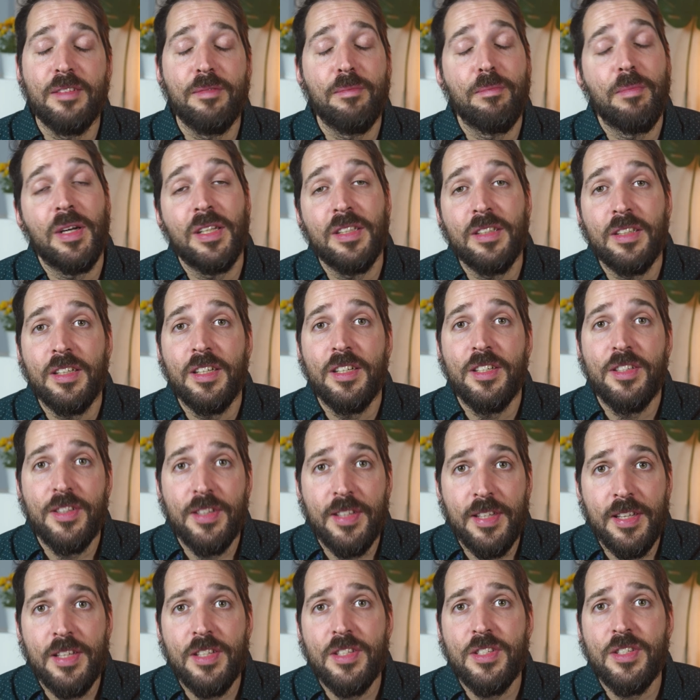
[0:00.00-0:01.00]
but
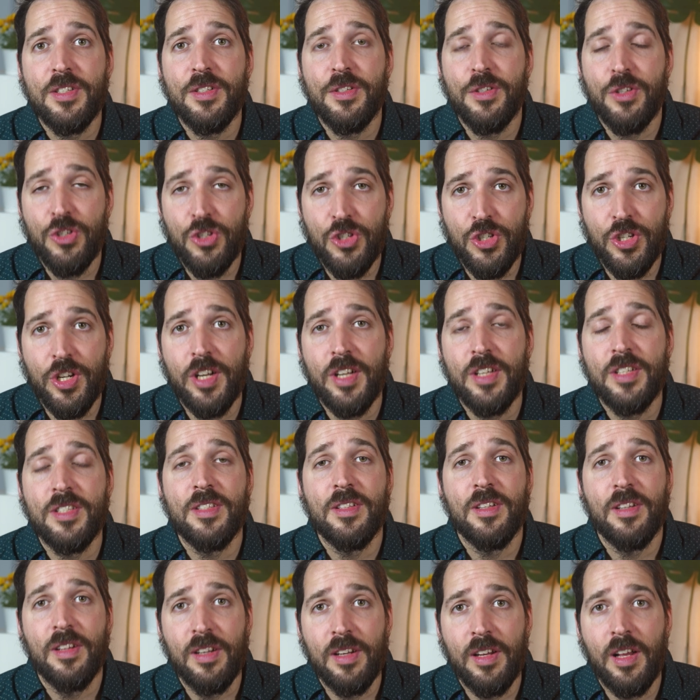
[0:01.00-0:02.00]
it is
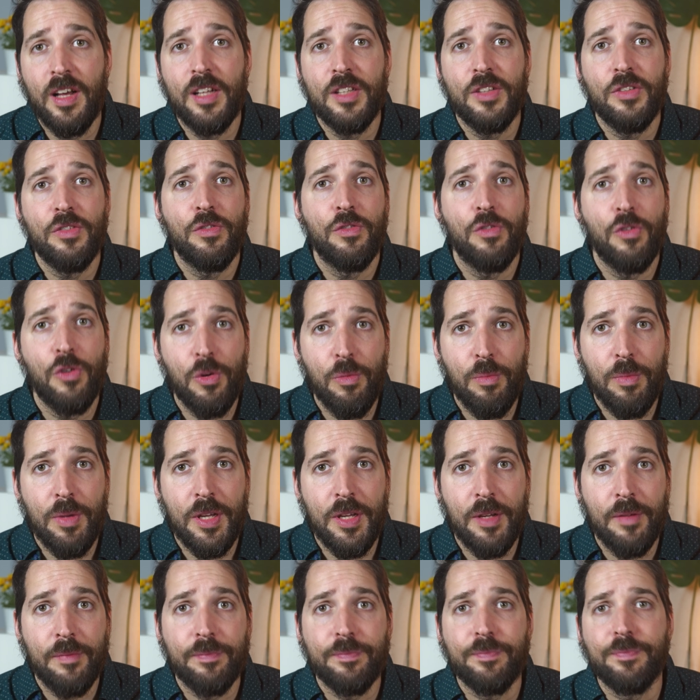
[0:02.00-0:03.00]
just not for
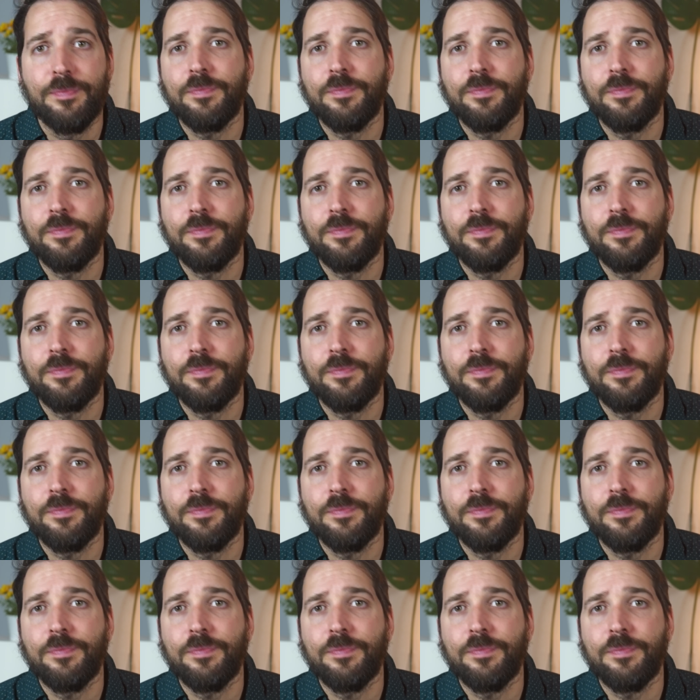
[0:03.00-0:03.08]
me.